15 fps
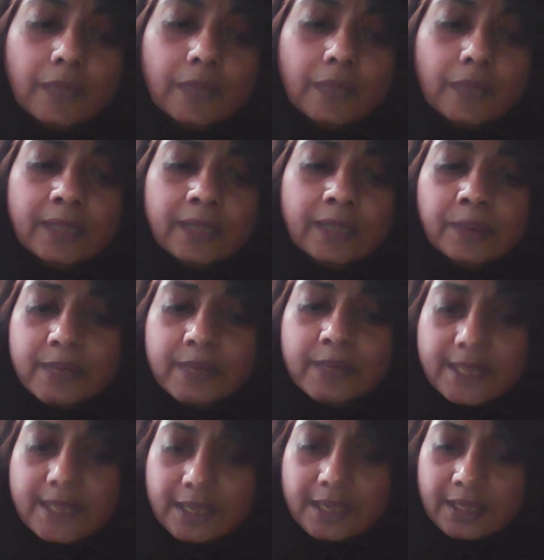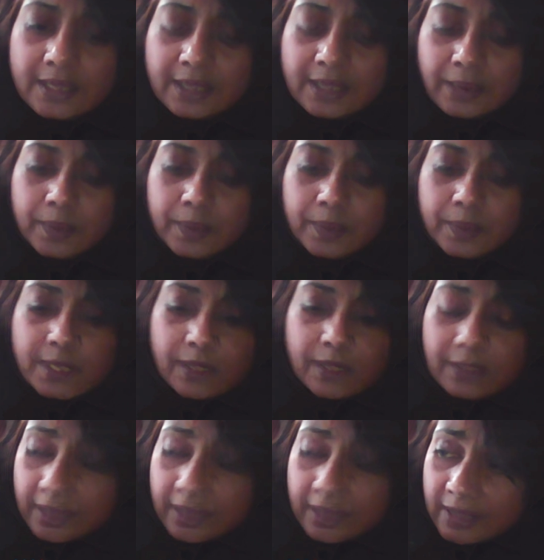there was there was,
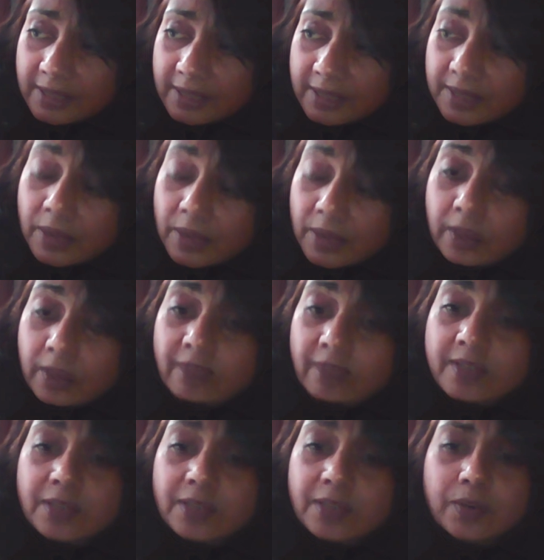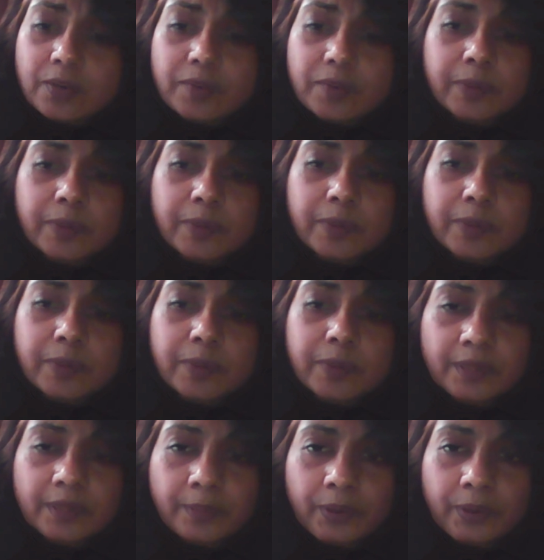and this, this whole conversation is reproduced in
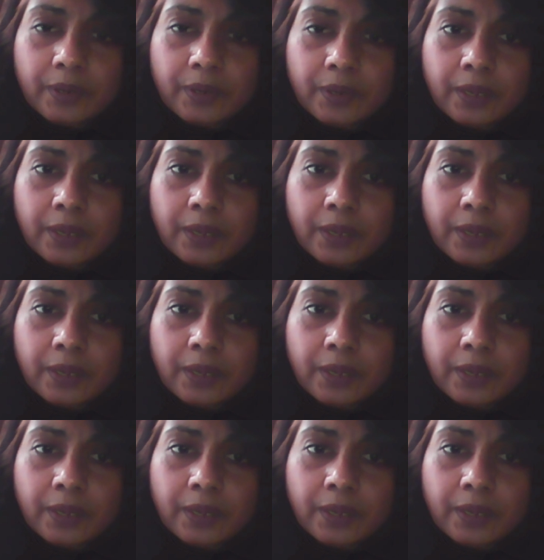the book.